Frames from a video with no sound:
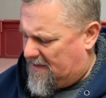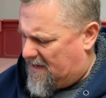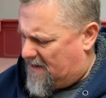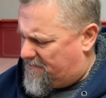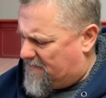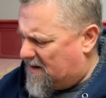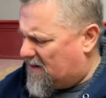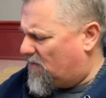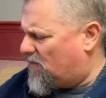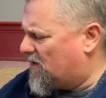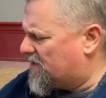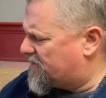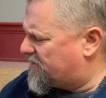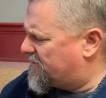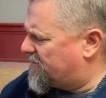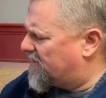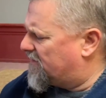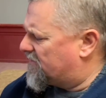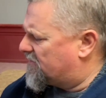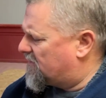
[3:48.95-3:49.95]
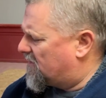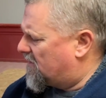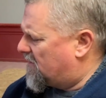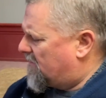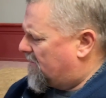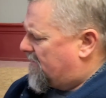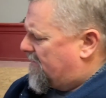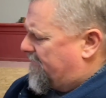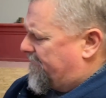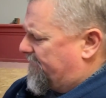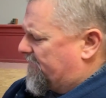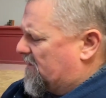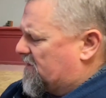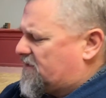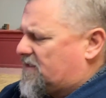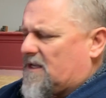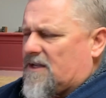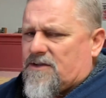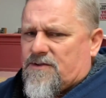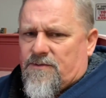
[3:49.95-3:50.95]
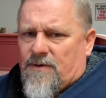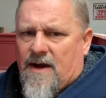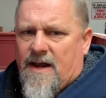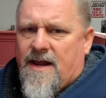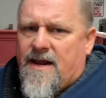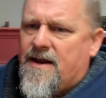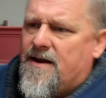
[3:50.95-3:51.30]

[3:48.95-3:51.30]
And my question is, this says right